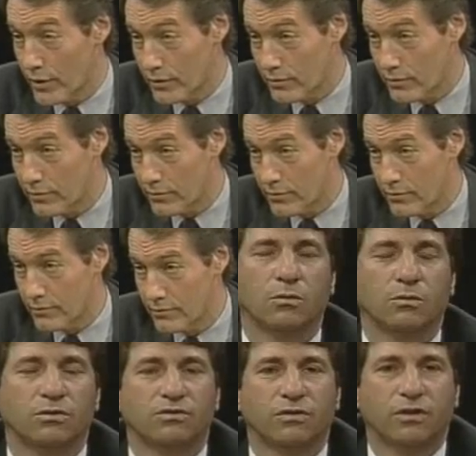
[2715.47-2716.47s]
No, I think actually
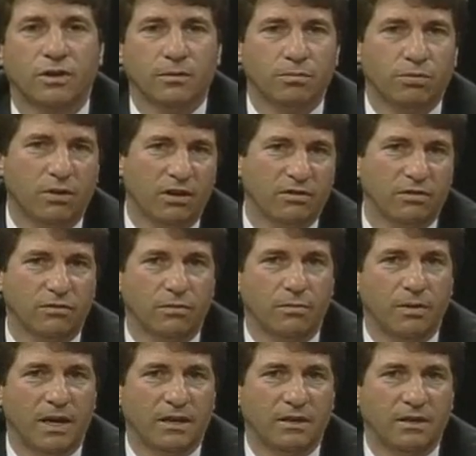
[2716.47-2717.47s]
what was very impressive
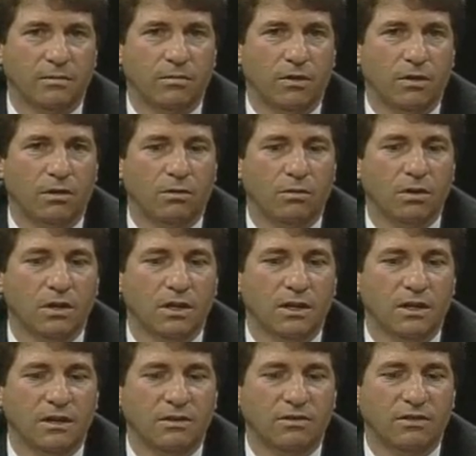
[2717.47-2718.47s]
about him, though,
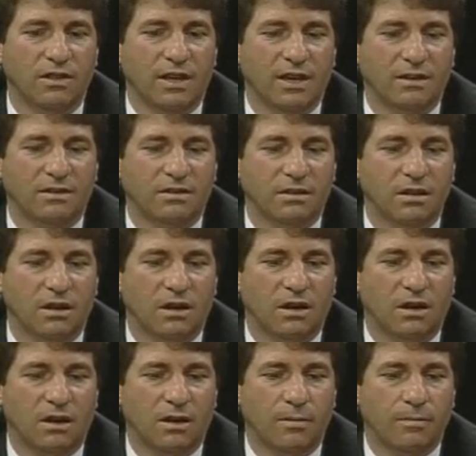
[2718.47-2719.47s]
is that
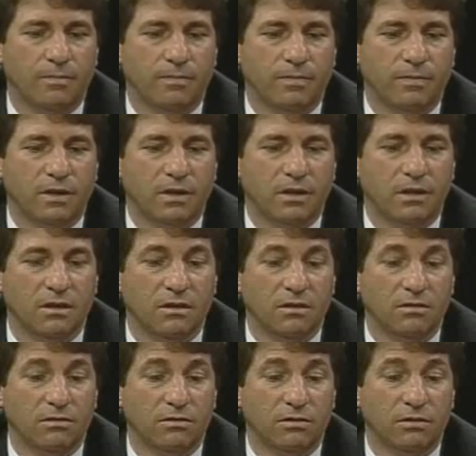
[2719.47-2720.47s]

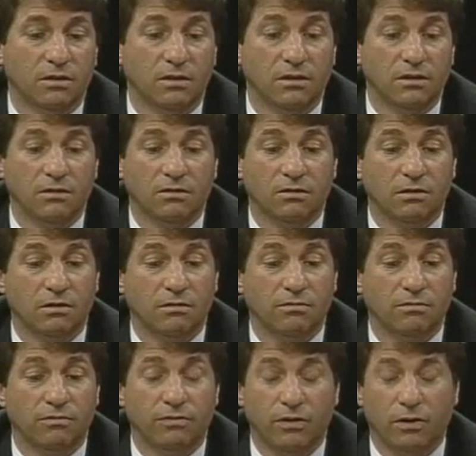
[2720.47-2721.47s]
he's a
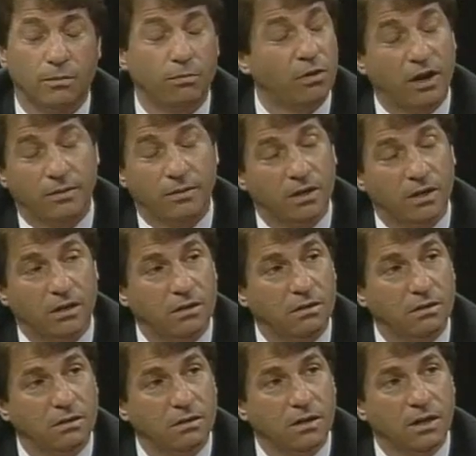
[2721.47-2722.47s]
very bright man,
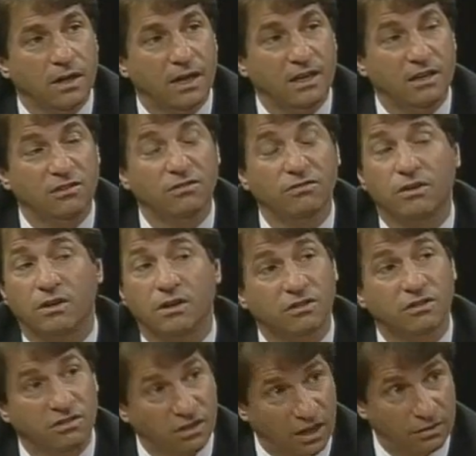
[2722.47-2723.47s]
and he's a very
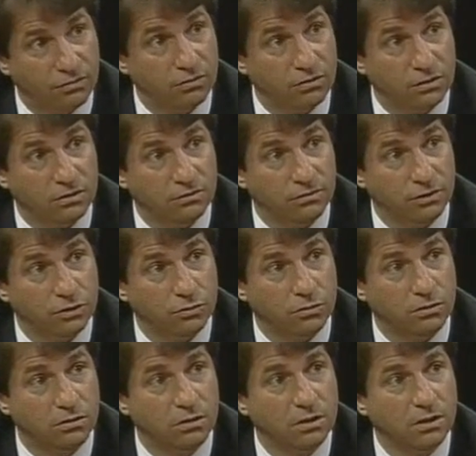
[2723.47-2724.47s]
insightful
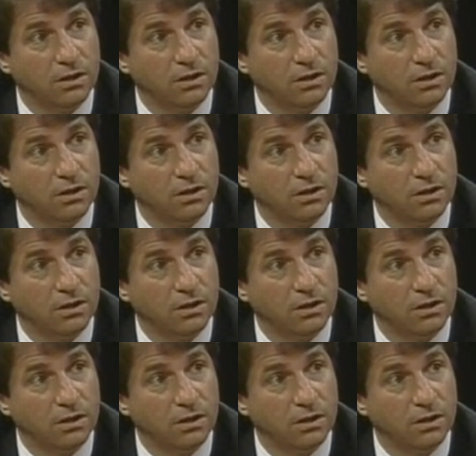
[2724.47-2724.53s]
individual.